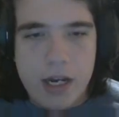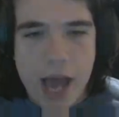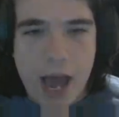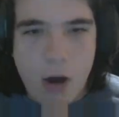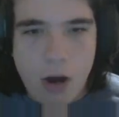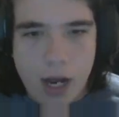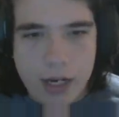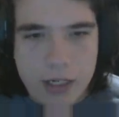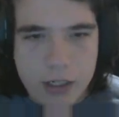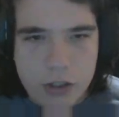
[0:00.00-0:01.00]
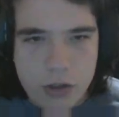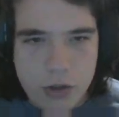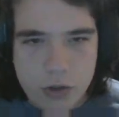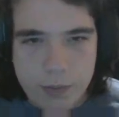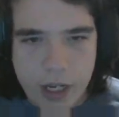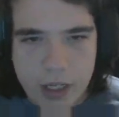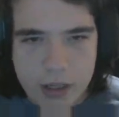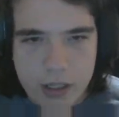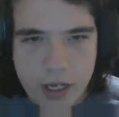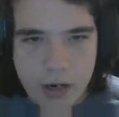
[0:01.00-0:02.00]
Now I need to make
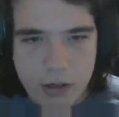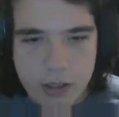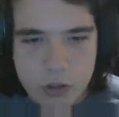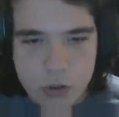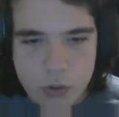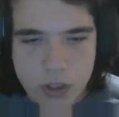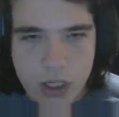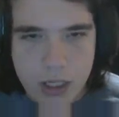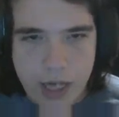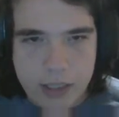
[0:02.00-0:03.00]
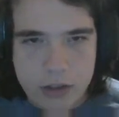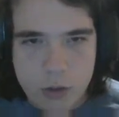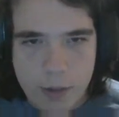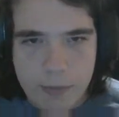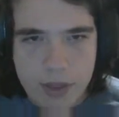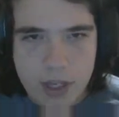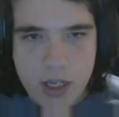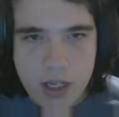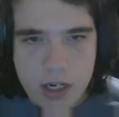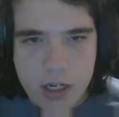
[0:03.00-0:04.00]
the area to collect. So what I'm
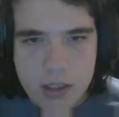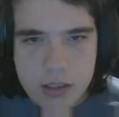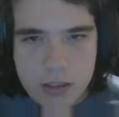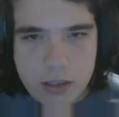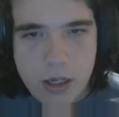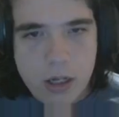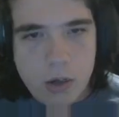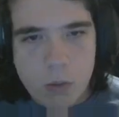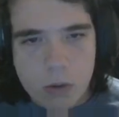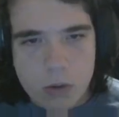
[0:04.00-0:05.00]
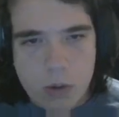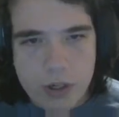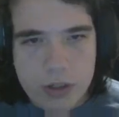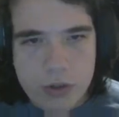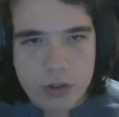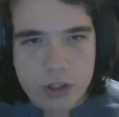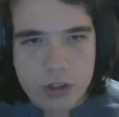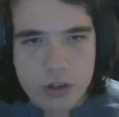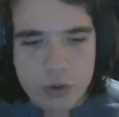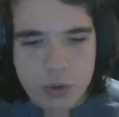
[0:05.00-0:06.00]
thinking is we're going to
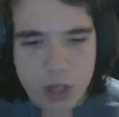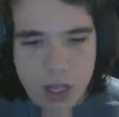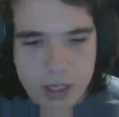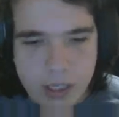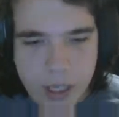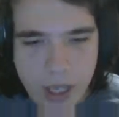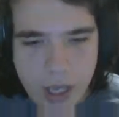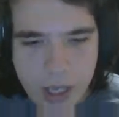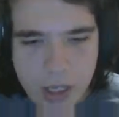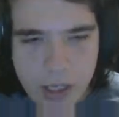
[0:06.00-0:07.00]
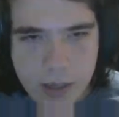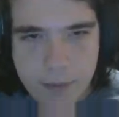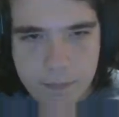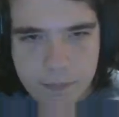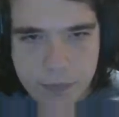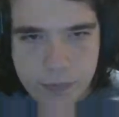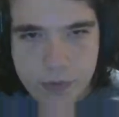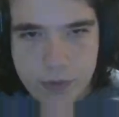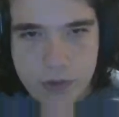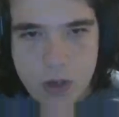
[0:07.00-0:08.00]
just do like a
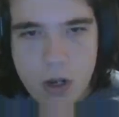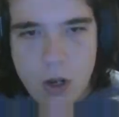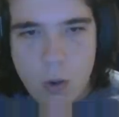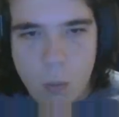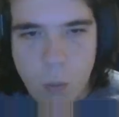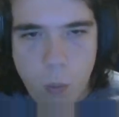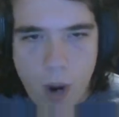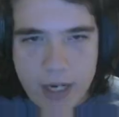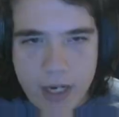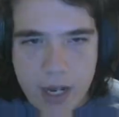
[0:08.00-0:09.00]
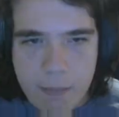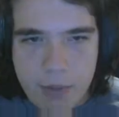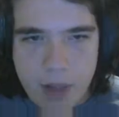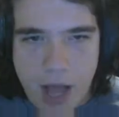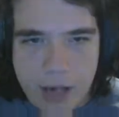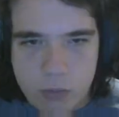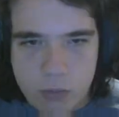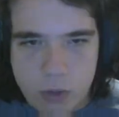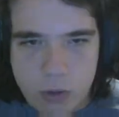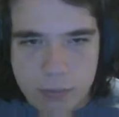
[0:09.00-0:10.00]
white and black
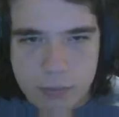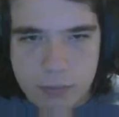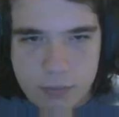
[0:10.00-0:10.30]
room.